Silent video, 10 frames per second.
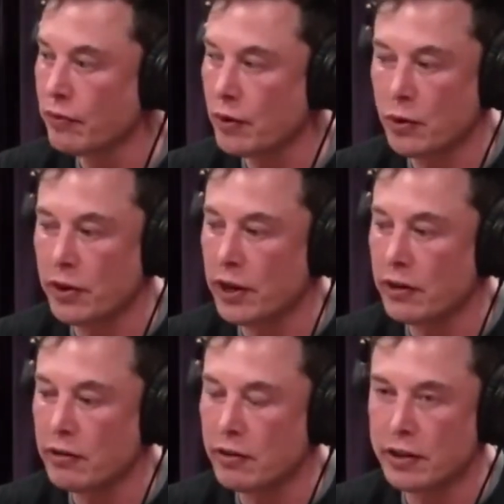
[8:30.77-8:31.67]
They're all
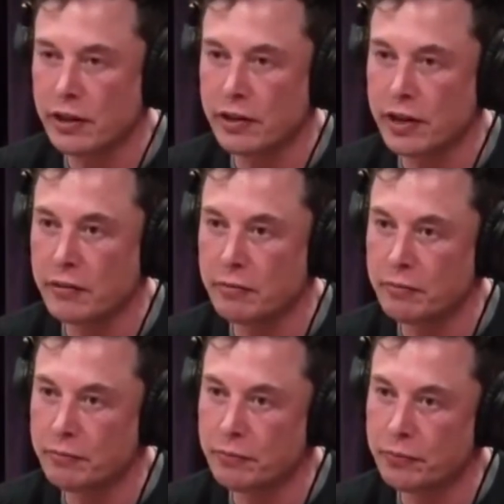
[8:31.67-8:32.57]
there on the internet.
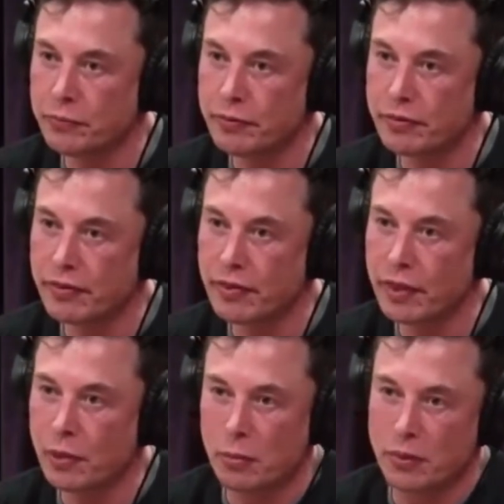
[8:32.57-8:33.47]

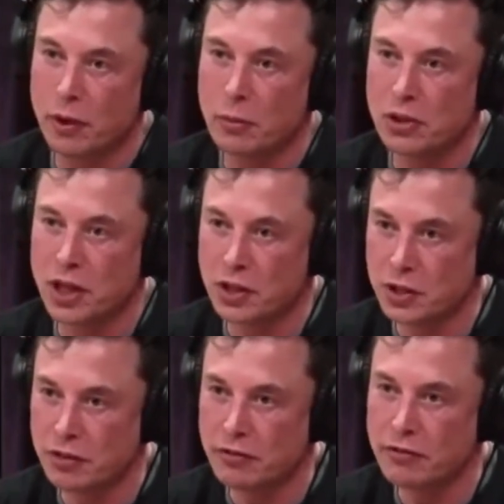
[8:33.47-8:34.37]
They're a
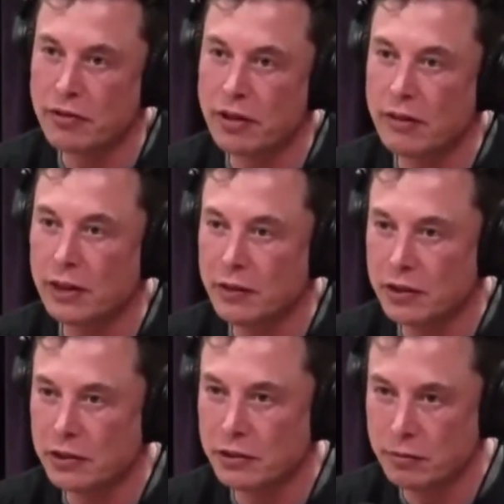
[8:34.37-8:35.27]
projection of our limbic
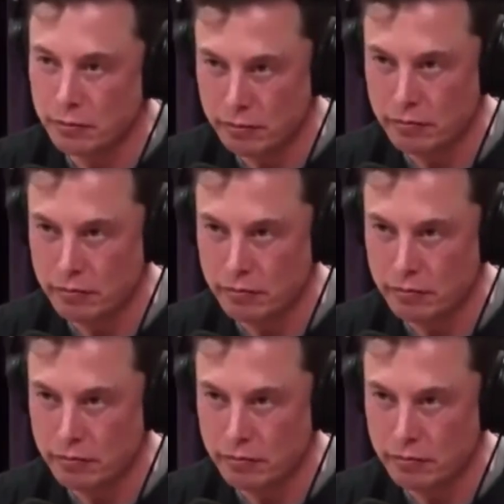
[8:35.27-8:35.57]
system.